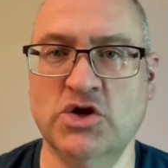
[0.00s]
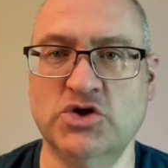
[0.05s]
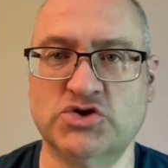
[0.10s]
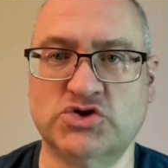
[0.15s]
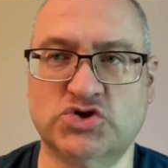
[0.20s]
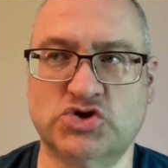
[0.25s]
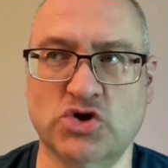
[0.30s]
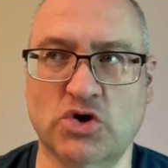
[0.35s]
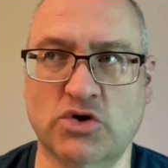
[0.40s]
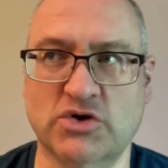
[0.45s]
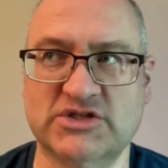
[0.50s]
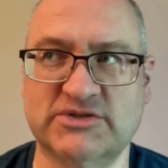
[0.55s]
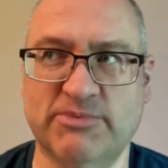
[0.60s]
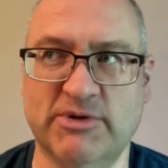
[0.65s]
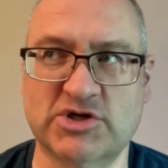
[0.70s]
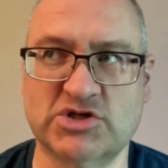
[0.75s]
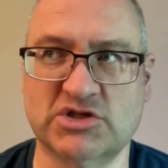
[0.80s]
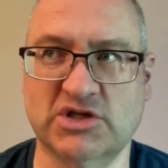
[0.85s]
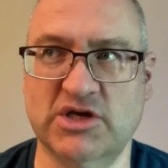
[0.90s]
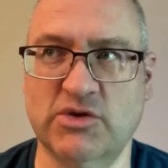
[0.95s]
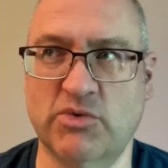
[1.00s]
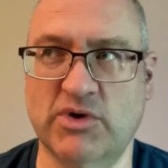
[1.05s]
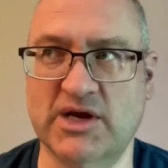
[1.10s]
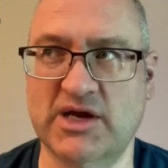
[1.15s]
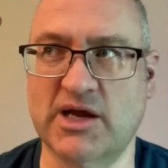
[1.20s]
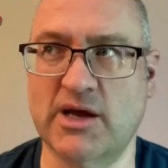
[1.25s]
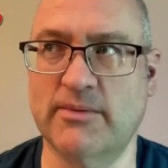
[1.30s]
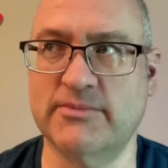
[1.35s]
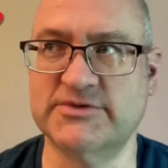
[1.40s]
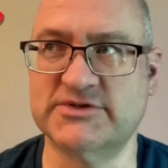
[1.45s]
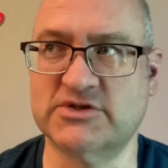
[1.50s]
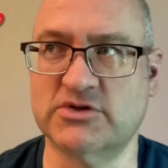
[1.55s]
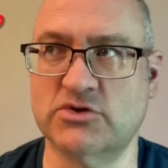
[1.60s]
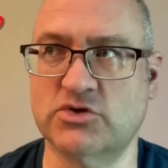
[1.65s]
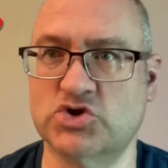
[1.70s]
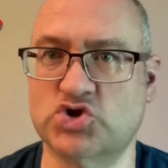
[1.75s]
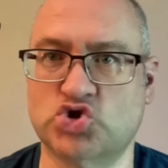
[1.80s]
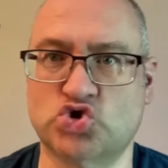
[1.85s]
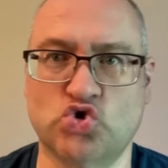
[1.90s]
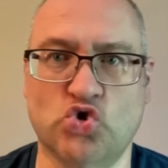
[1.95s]
So especially when it comes to
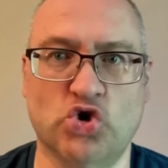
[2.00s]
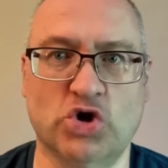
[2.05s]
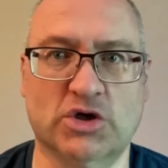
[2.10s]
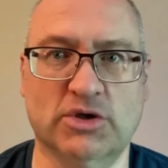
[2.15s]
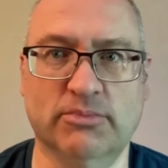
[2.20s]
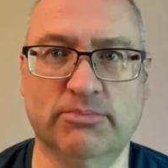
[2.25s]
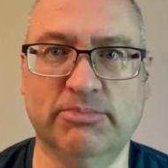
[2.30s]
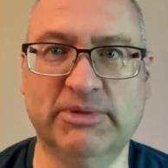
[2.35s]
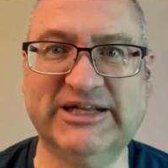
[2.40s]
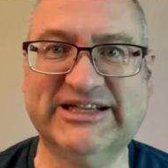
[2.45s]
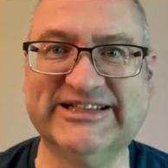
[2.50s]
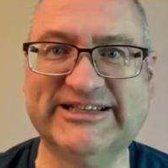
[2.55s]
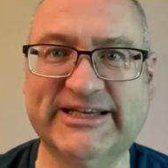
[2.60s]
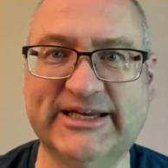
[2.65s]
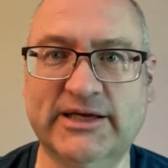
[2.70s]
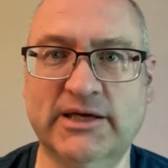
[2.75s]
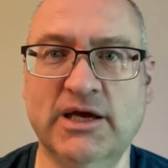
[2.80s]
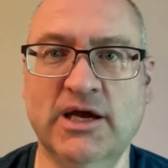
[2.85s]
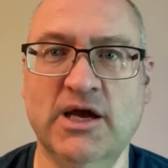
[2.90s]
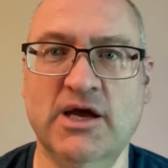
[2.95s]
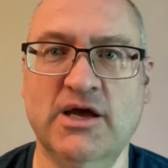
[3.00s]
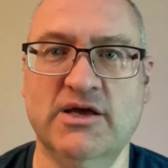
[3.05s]
historical building,